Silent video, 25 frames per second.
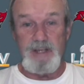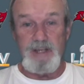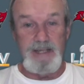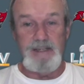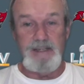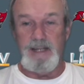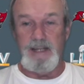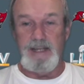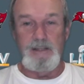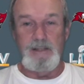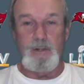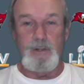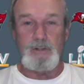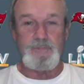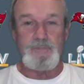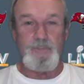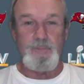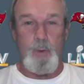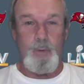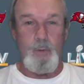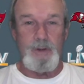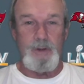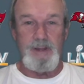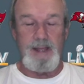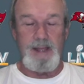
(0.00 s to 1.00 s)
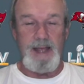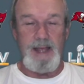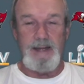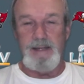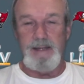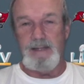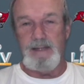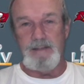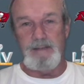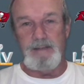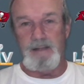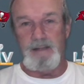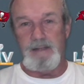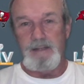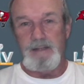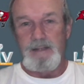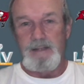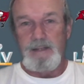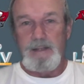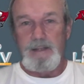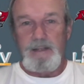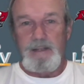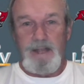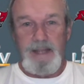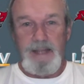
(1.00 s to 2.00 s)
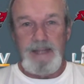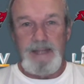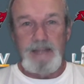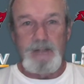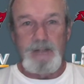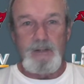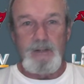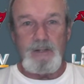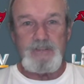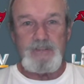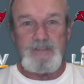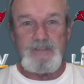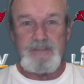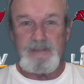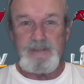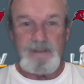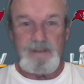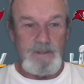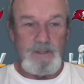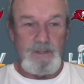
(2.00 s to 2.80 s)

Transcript: He looks forward to that. And he looks